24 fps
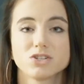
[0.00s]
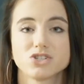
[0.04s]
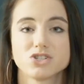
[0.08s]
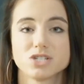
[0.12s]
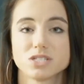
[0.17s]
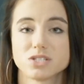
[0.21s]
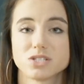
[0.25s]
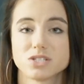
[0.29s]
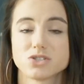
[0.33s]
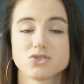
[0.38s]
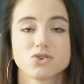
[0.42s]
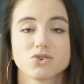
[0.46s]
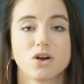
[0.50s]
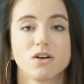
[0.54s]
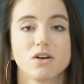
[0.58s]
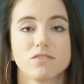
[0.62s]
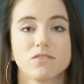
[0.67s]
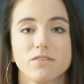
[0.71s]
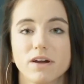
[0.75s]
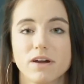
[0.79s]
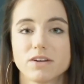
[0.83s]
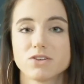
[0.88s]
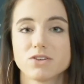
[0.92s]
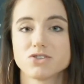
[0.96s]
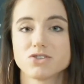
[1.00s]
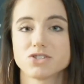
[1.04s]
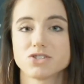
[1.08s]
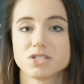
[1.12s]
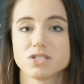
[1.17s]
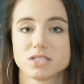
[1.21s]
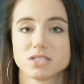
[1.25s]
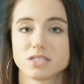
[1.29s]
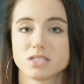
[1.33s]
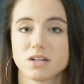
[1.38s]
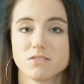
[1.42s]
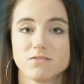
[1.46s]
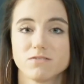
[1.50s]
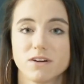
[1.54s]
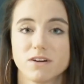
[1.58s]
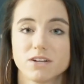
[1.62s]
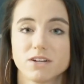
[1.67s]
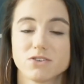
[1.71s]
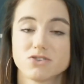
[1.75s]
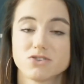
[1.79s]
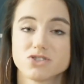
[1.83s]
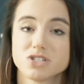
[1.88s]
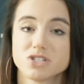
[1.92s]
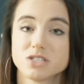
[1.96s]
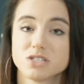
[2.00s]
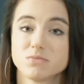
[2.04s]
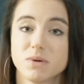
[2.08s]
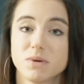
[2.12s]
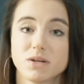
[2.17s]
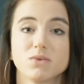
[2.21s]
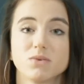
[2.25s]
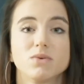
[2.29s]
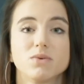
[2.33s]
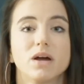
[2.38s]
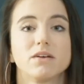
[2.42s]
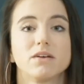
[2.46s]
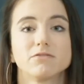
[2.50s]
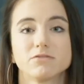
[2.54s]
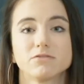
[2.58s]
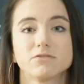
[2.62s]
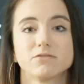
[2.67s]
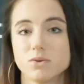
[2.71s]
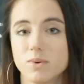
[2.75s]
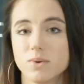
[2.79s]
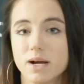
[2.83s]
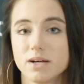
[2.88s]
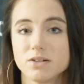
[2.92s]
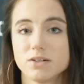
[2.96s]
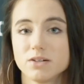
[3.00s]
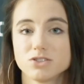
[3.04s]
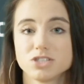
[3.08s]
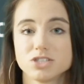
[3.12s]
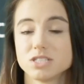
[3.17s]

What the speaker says: She's a strong fighter. She's a tough fighter. She's been around for a while.